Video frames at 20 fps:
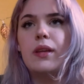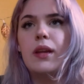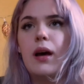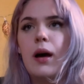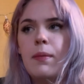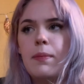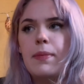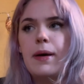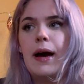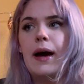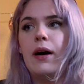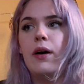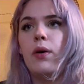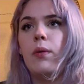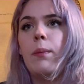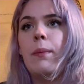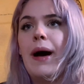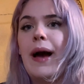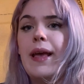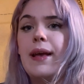
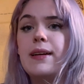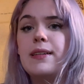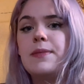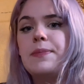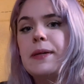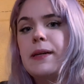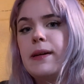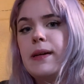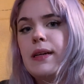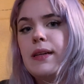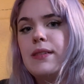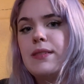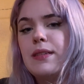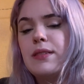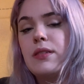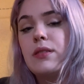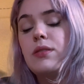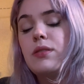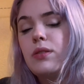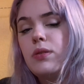about my experience as
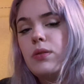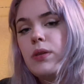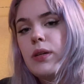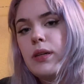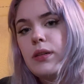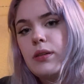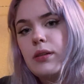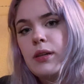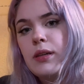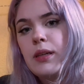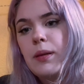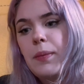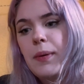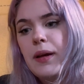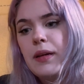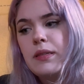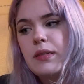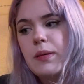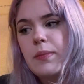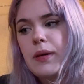a student during the
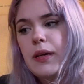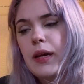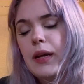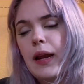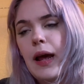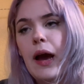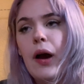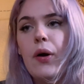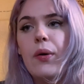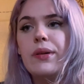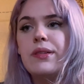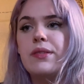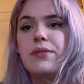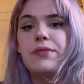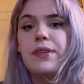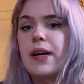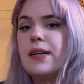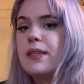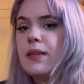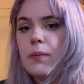pandemic and how it's
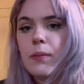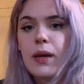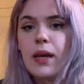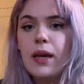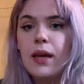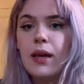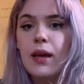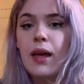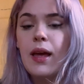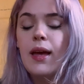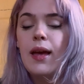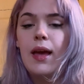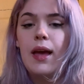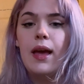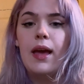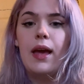affected me.